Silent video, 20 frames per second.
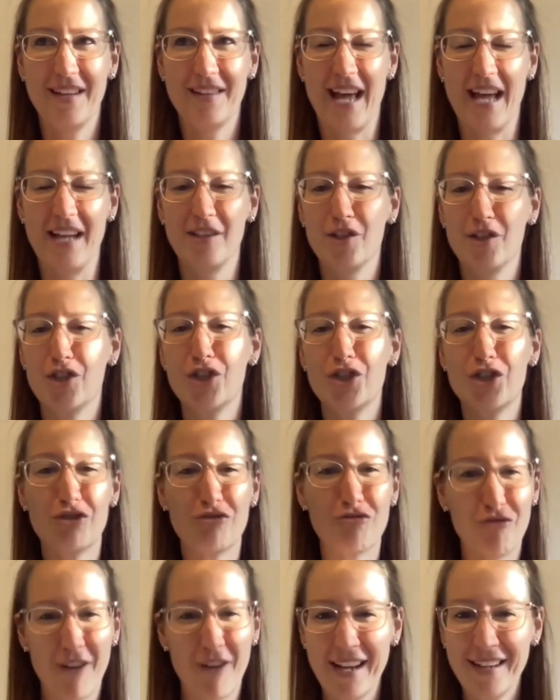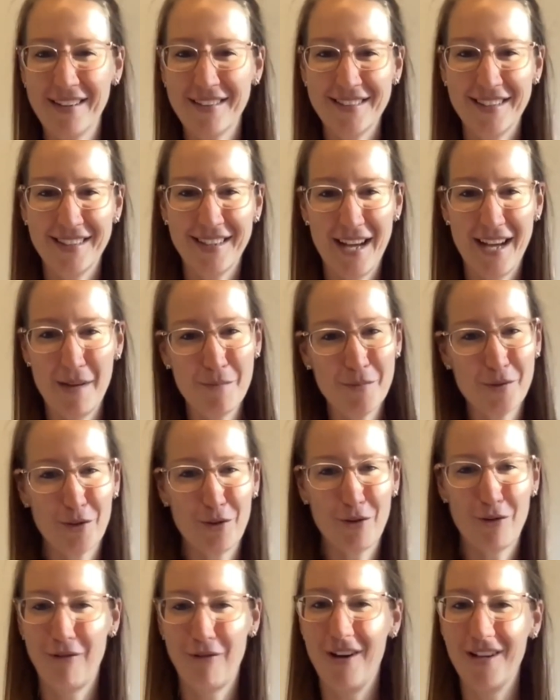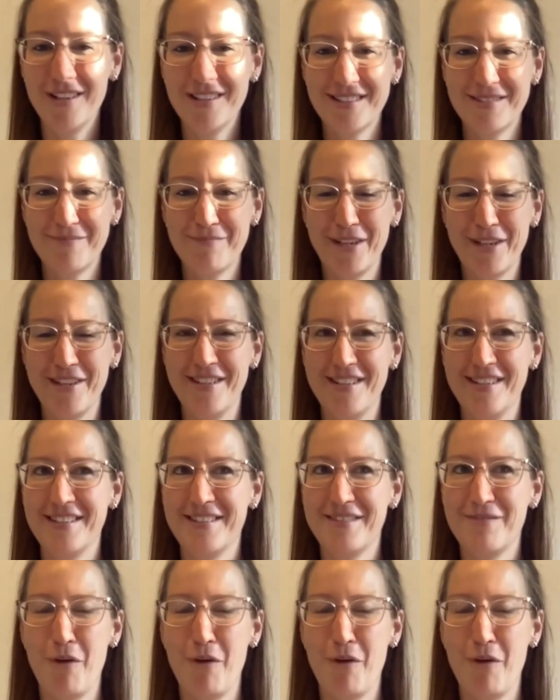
that strength that comes across because